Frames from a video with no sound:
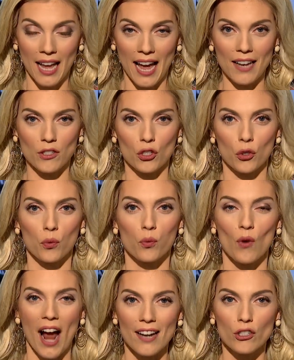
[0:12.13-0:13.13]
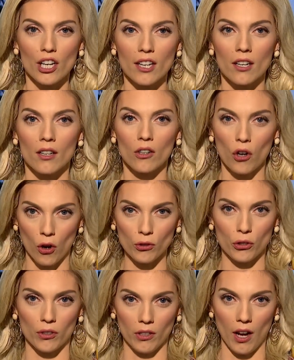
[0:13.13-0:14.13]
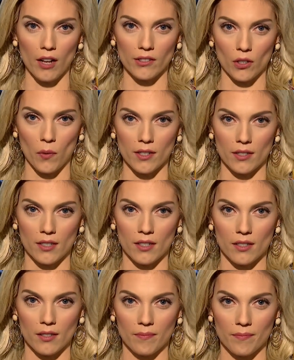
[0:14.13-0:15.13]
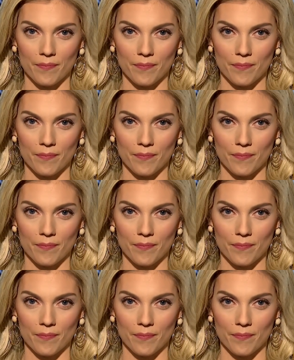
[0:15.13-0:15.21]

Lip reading: has tragic cultural consequences.